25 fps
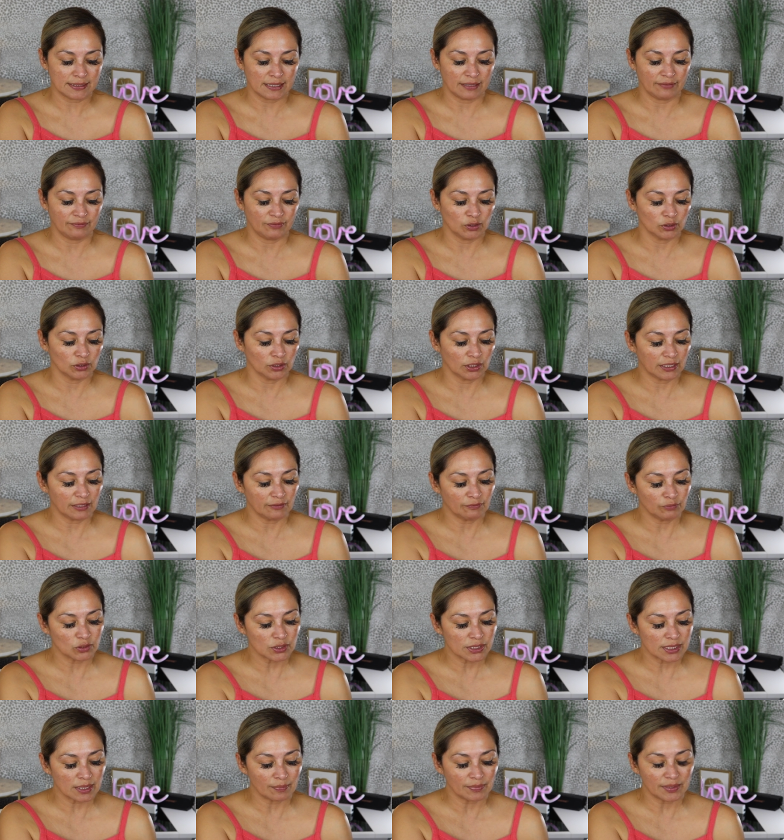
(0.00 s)
If you're looking
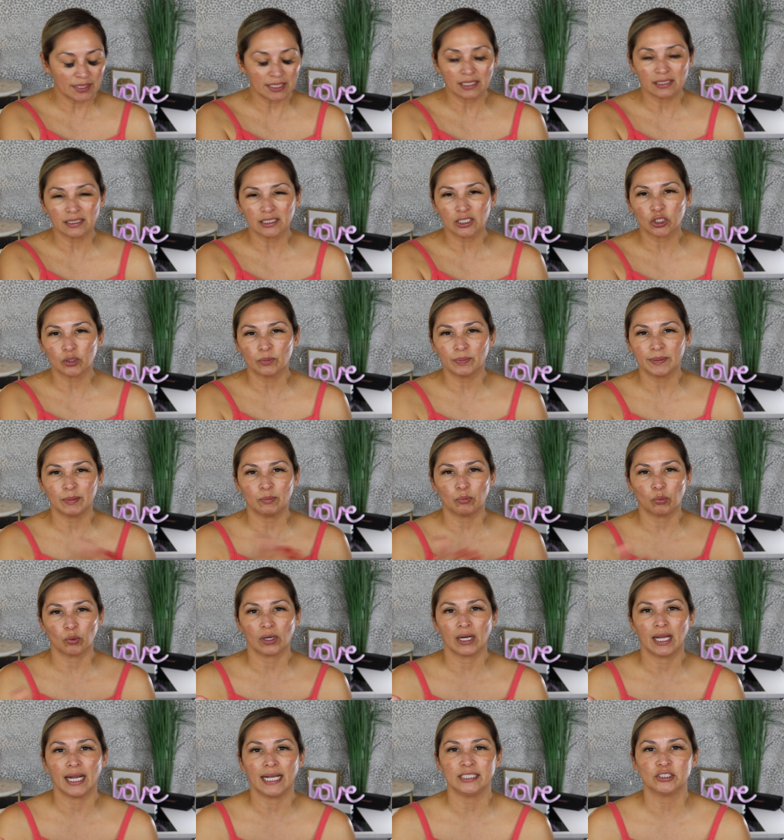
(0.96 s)
for something a little bit
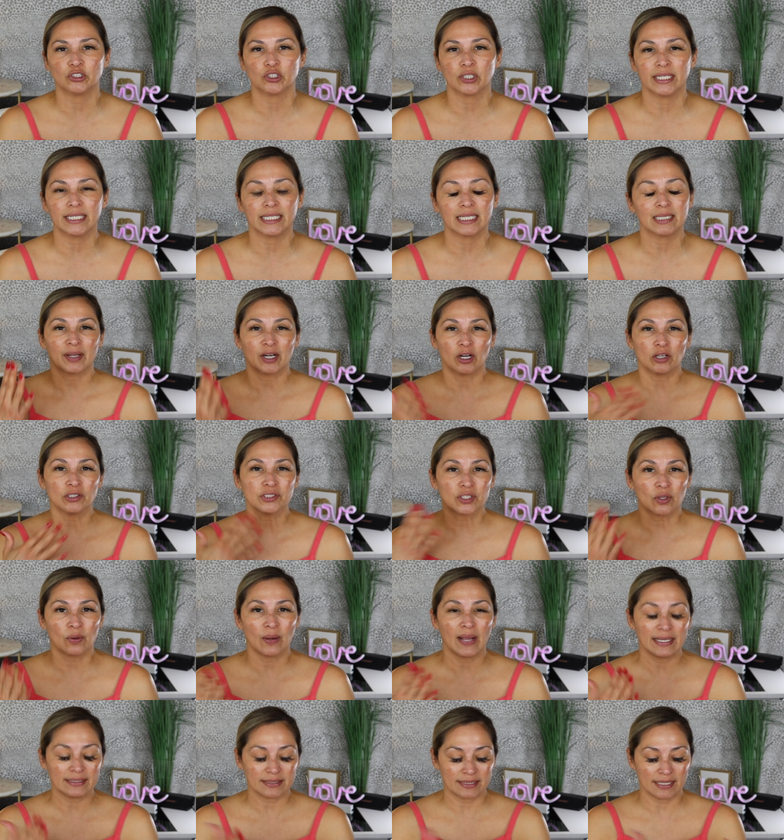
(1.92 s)
more hydrating, it also
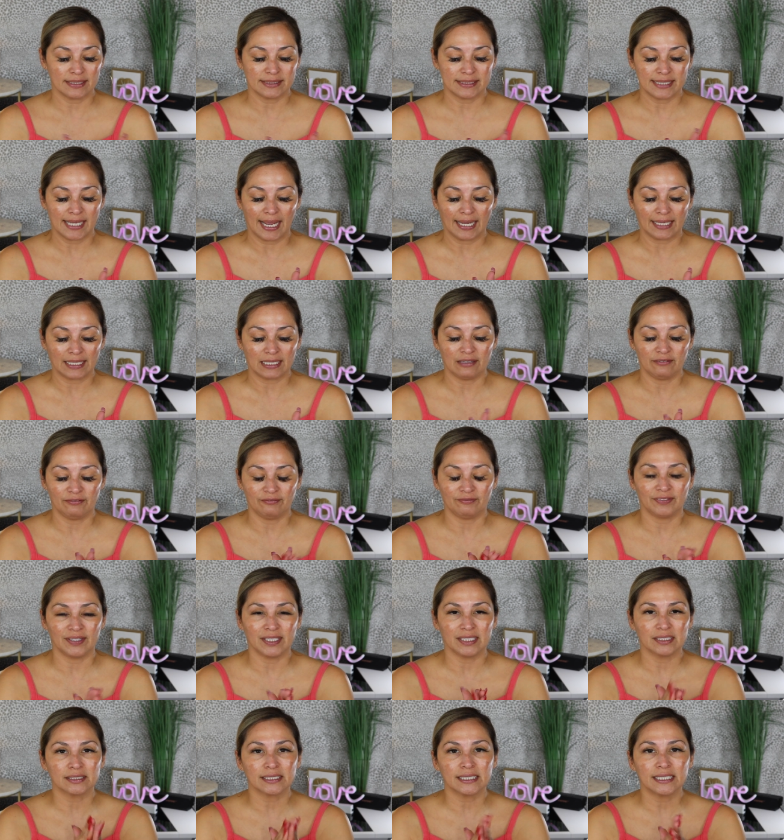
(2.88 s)
has that tacky
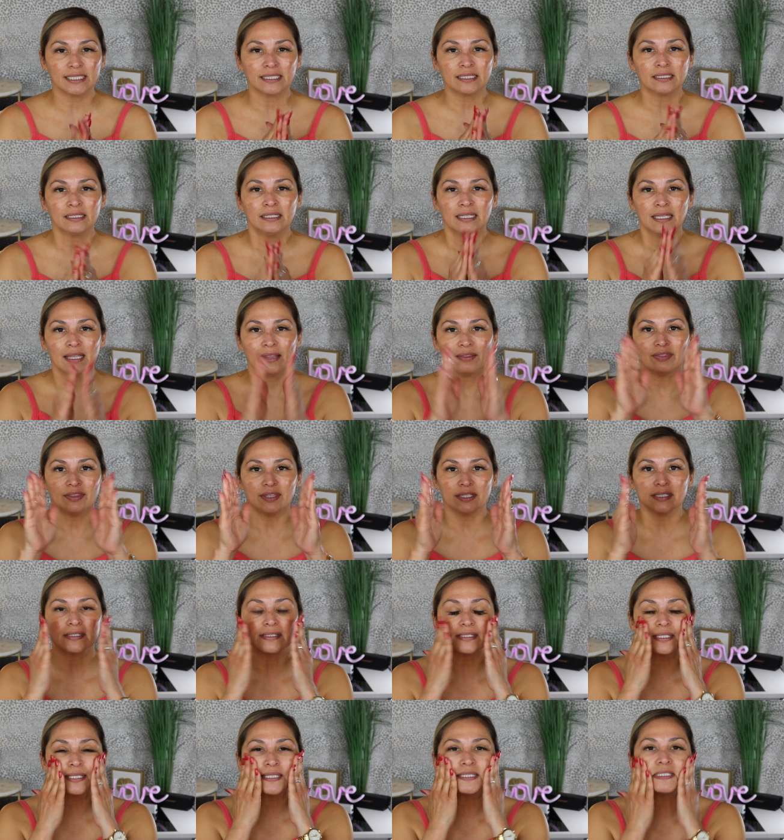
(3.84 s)
feeling,
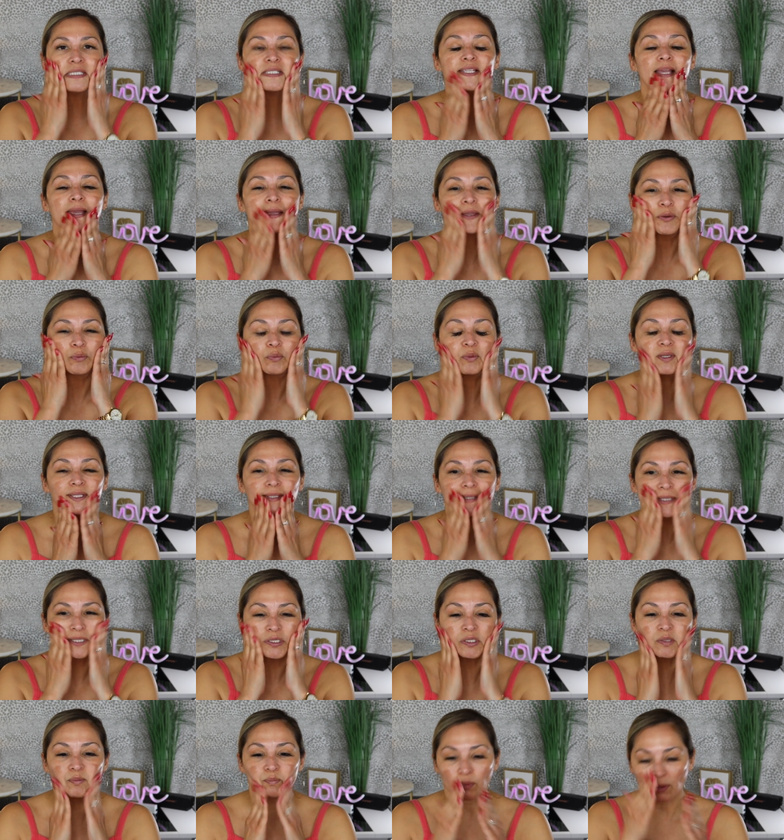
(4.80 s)
this is a really
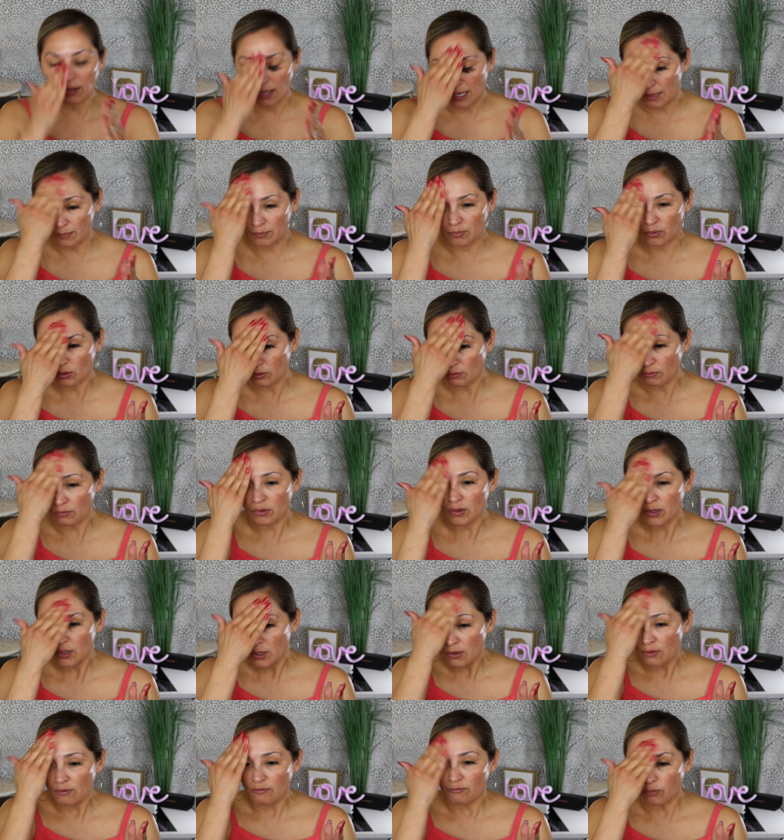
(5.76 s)
good primer
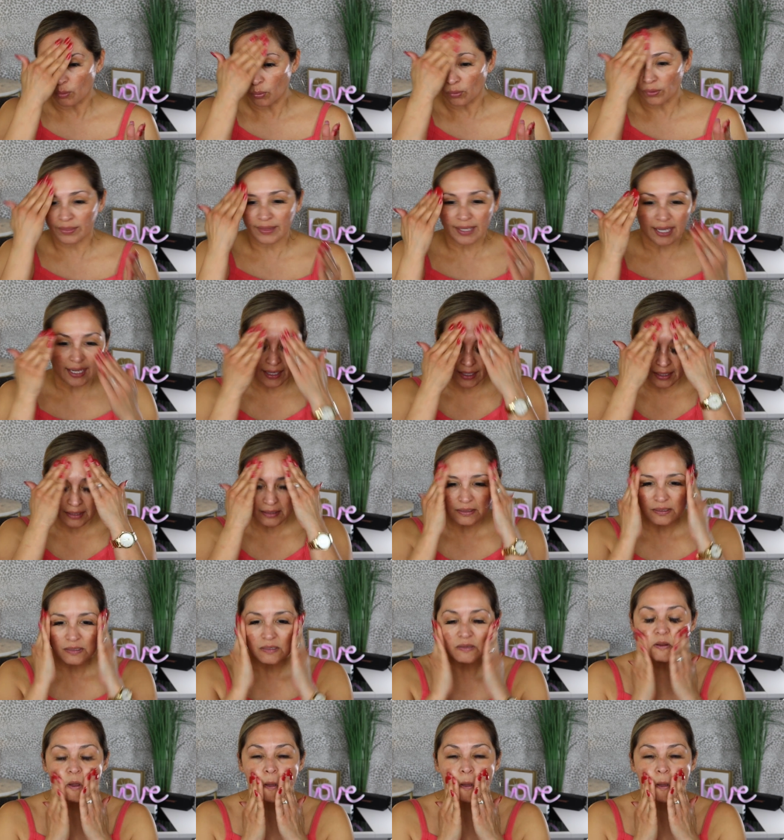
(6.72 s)
for that.